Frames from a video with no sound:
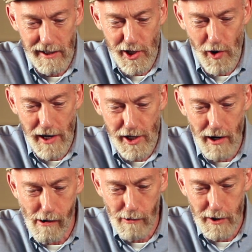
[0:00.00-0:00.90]
stretch
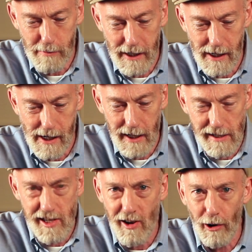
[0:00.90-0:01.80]
goal to be in
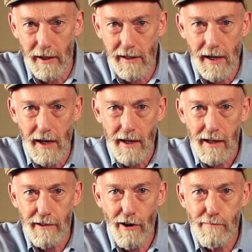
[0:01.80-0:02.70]
solid
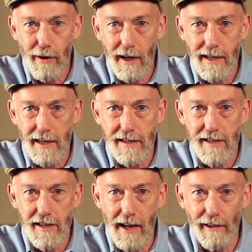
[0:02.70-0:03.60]
chrome-plated
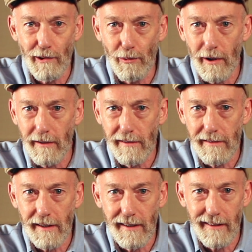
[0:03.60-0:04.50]
steel with
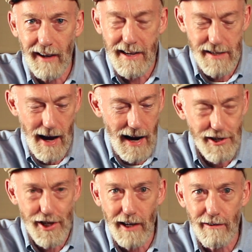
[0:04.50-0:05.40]
laser
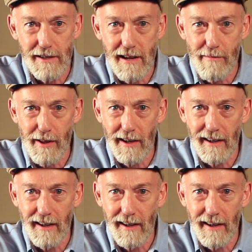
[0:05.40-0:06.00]
etching or something.